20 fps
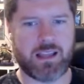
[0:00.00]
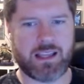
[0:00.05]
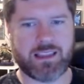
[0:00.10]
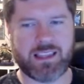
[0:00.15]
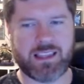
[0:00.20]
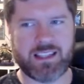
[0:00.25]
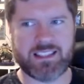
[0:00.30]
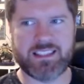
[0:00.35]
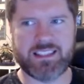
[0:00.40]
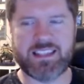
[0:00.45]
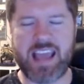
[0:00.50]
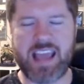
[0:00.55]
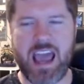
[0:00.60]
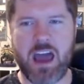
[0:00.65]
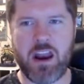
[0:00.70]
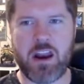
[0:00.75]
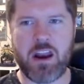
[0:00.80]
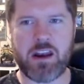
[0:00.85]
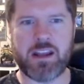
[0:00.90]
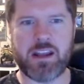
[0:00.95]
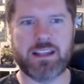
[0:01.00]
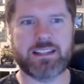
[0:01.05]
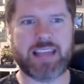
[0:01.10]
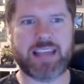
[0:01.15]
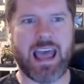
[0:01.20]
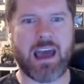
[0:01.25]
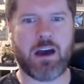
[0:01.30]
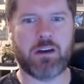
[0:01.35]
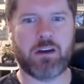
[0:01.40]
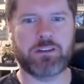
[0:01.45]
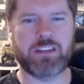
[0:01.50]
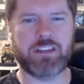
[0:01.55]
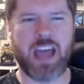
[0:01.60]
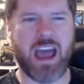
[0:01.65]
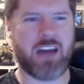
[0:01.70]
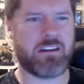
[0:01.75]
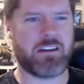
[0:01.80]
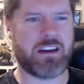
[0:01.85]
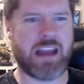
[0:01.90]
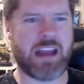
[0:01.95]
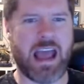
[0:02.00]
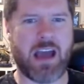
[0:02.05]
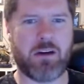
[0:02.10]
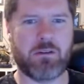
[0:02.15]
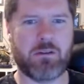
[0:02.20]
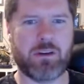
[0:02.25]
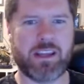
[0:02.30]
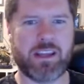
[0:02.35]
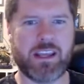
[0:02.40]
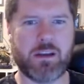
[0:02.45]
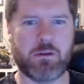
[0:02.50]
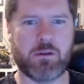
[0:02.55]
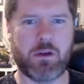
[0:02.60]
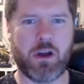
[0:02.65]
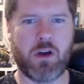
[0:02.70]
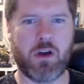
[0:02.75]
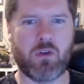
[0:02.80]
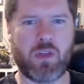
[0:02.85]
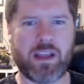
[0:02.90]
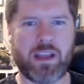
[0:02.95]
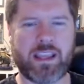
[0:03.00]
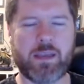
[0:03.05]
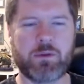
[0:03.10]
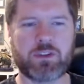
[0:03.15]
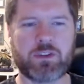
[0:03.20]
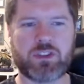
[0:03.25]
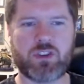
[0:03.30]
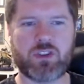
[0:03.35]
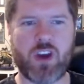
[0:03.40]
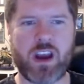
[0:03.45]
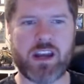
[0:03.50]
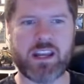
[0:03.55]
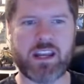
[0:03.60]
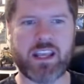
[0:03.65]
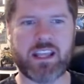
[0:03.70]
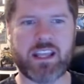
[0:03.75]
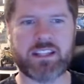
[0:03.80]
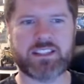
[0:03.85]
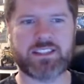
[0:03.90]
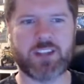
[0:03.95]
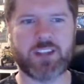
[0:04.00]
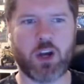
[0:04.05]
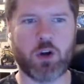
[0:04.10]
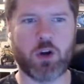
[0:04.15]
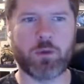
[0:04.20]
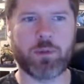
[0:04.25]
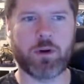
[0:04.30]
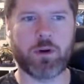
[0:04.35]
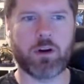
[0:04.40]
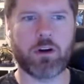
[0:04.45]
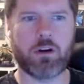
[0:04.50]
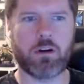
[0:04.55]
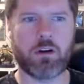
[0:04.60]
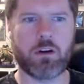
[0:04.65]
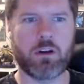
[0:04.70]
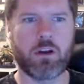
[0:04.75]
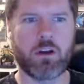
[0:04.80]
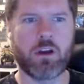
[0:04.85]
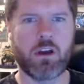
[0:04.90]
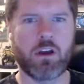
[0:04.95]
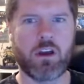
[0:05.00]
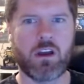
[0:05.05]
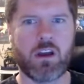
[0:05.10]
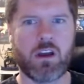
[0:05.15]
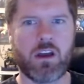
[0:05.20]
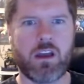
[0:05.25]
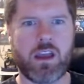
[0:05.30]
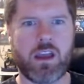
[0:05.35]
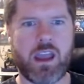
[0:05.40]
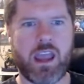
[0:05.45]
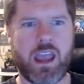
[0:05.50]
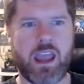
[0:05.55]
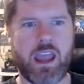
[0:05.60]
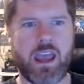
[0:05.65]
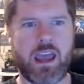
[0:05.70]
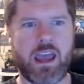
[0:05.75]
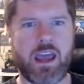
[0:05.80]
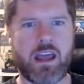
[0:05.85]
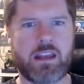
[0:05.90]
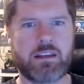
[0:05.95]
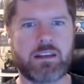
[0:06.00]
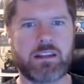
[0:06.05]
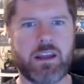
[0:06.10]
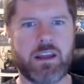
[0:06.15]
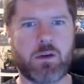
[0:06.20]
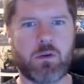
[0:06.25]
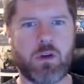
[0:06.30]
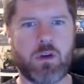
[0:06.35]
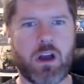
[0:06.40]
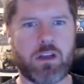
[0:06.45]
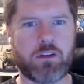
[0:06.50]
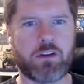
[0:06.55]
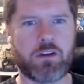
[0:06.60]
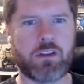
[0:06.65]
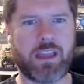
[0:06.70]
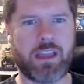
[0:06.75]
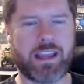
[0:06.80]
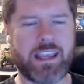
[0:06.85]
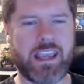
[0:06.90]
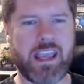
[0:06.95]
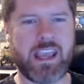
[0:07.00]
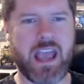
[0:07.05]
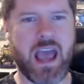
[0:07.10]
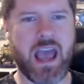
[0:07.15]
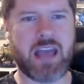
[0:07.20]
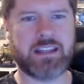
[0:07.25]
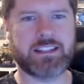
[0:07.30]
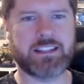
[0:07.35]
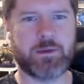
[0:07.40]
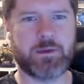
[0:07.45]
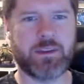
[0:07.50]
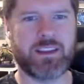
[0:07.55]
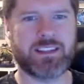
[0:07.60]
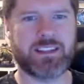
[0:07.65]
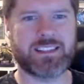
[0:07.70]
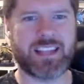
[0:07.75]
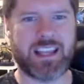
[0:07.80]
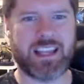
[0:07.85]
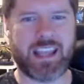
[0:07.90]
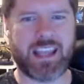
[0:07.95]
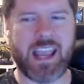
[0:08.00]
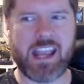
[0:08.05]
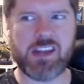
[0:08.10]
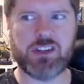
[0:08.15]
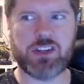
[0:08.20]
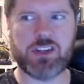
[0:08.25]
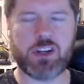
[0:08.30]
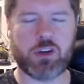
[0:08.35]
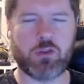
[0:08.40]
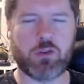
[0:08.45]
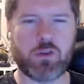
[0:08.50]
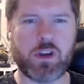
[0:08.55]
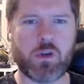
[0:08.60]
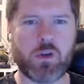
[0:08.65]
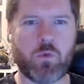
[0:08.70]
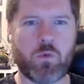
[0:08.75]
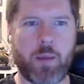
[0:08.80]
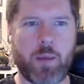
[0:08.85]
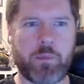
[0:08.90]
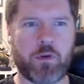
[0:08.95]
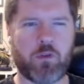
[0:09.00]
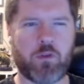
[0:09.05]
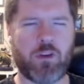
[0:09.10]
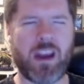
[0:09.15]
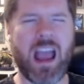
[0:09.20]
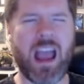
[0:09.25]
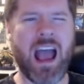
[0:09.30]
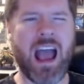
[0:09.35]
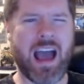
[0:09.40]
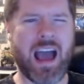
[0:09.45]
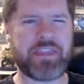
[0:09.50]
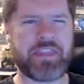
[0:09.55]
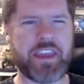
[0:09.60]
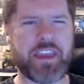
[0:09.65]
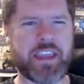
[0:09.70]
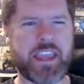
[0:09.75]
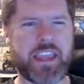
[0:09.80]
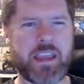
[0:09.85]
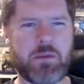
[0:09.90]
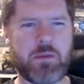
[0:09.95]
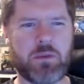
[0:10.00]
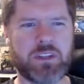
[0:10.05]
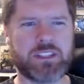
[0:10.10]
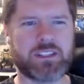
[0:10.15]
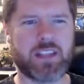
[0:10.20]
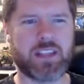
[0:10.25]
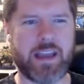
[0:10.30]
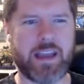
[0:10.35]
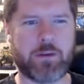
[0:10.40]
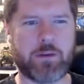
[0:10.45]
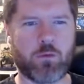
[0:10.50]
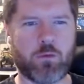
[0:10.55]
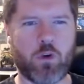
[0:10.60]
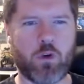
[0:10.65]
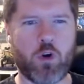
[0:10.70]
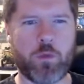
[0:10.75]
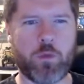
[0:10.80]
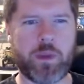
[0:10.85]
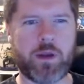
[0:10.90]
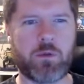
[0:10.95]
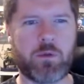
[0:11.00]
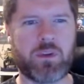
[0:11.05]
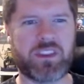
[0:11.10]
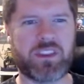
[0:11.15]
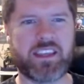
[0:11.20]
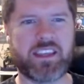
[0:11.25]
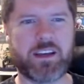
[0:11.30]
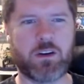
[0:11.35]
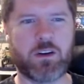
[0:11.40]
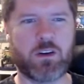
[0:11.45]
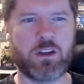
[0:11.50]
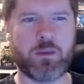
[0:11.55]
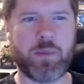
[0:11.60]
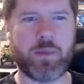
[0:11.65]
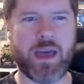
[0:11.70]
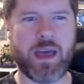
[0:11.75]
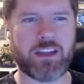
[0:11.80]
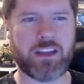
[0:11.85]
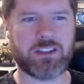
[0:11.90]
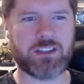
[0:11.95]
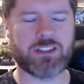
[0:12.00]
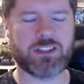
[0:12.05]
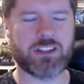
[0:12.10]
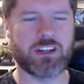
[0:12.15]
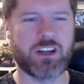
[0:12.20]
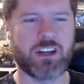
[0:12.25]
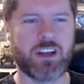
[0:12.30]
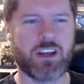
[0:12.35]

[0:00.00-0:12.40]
this down and out hero. Like he was trying to get sober, and there were other he had some of this like ancient Greek weaponry. I think he was like rooming with Gilgamesh.